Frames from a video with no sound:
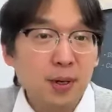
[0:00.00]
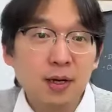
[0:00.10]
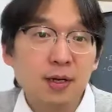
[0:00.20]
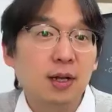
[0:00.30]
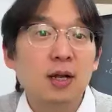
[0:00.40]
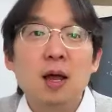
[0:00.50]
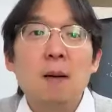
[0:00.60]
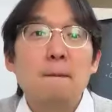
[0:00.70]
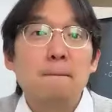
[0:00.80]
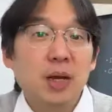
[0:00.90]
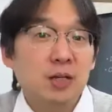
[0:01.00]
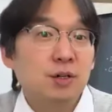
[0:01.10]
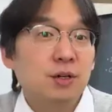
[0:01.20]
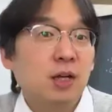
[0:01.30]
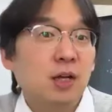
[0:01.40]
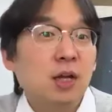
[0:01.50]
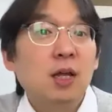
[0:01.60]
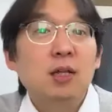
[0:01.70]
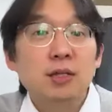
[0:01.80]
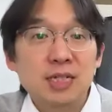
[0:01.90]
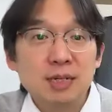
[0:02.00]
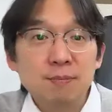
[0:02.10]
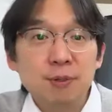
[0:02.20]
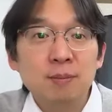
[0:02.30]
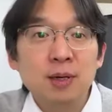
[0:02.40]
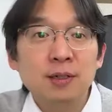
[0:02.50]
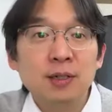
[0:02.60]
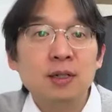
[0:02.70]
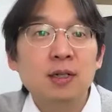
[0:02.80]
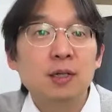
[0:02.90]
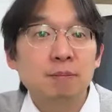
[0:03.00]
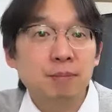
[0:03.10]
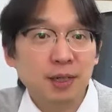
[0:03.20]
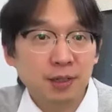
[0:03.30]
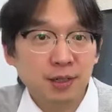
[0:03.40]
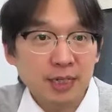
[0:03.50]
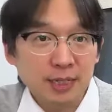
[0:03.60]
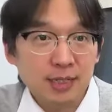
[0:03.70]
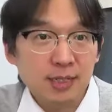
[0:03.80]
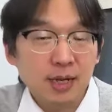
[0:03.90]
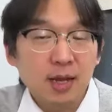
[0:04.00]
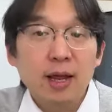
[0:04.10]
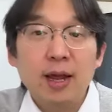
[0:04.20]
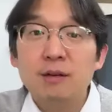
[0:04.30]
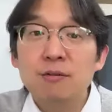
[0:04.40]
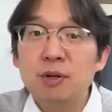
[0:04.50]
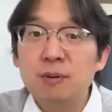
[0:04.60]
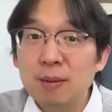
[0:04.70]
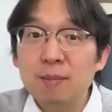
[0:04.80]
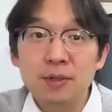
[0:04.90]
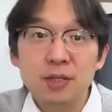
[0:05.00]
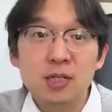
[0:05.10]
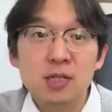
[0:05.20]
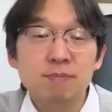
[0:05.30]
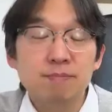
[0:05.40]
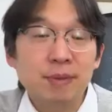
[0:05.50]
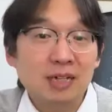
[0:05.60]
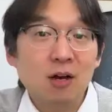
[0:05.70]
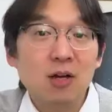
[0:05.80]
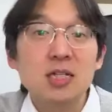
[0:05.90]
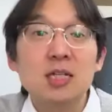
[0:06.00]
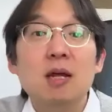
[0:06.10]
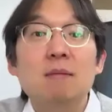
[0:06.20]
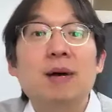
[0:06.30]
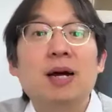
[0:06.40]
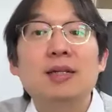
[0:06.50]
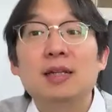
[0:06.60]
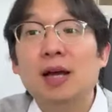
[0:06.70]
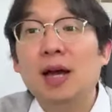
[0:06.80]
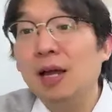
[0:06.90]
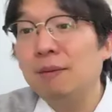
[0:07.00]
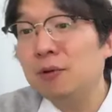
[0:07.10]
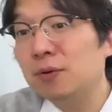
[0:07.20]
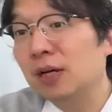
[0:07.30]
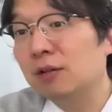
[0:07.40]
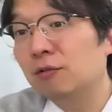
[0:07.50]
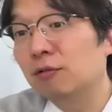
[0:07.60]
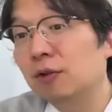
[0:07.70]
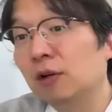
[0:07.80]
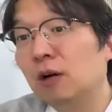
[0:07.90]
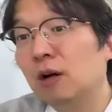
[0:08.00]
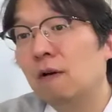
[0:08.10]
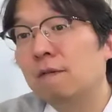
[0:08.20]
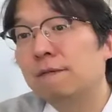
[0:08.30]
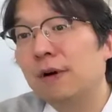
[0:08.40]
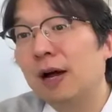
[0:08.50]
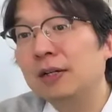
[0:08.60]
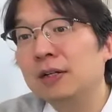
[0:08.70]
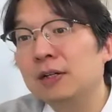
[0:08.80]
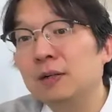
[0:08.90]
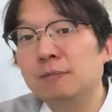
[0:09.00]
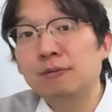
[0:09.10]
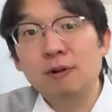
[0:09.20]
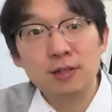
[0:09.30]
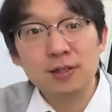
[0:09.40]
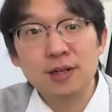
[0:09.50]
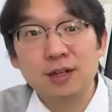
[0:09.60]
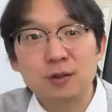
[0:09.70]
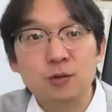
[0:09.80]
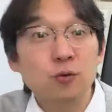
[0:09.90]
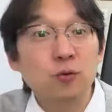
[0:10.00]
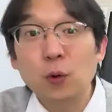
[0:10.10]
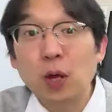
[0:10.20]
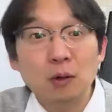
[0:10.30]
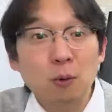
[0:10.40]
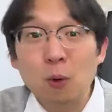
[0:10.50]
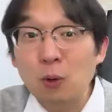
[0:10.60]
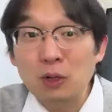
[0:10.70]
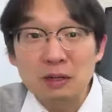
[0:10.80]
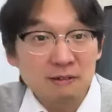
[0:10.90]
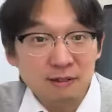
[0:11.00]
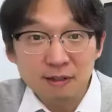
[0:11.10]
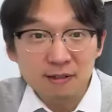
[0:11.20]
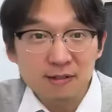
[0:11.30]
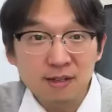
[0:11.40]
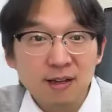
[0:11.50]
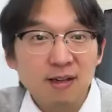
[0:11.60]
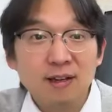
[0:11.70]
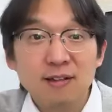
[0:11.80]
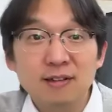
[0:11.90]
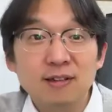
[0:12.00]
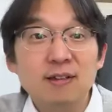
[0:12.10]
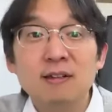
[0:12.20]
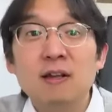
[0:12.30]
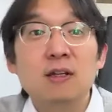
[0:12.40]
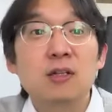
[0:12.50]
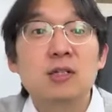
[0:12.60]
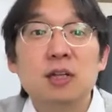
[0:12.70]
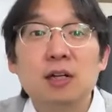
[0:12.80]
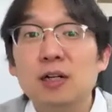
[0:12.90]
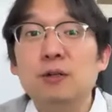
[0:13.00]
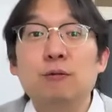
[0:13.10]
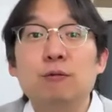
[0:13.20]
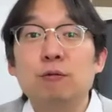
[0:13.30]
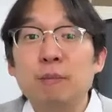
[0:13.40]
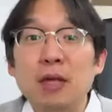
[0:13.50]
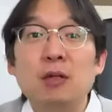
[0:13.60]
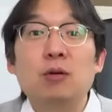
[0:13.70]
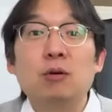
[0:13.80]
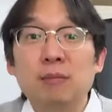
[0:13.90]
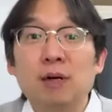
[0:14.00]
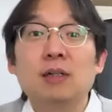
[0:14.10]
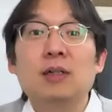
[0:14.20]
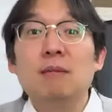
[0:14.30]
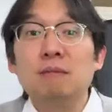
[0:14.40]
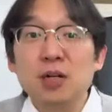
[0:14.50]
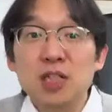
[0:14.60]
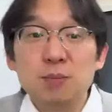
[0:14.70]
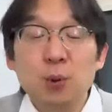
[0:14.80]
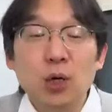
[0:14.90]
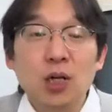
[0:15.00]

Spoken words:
But majorly, the simpler model, the better it is. And remember this, because by the time you get to the final project, you forget all these things and then start to make your model much